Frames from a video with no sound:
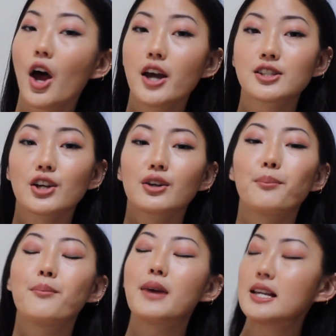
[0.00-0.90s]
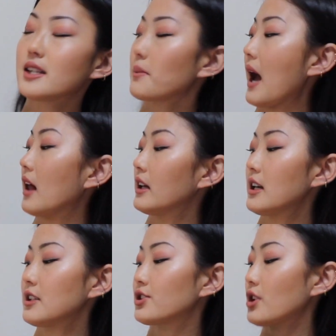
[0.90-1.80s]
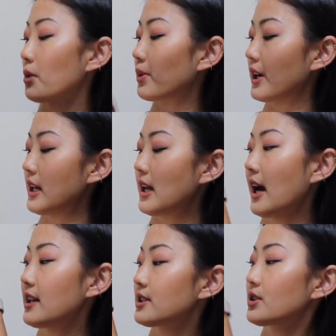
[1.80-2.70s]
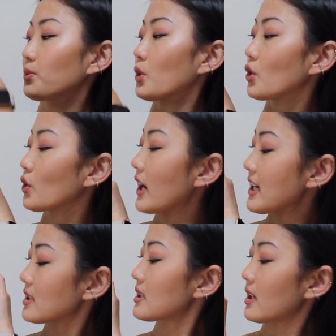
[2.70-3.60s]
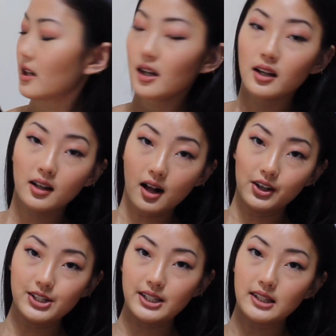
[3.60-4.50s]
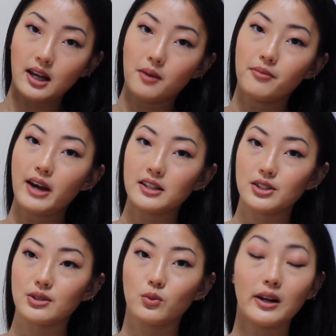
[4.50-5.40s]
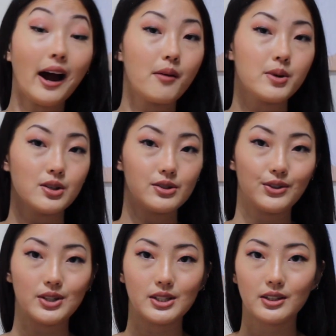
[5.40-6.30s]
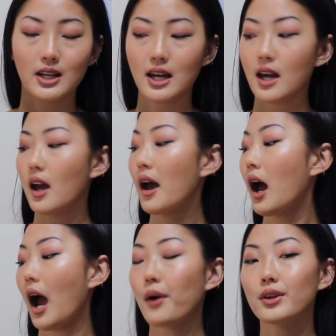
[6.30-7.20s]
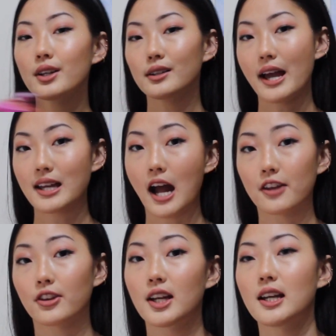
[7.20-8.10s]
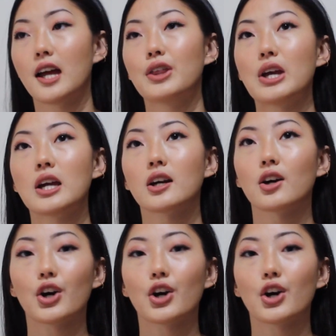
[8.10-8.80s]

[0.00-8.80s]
It's an amazing palette. It's so pretty. It has some great colors in them. That's what I've been using recently. I really like Kathleen. I think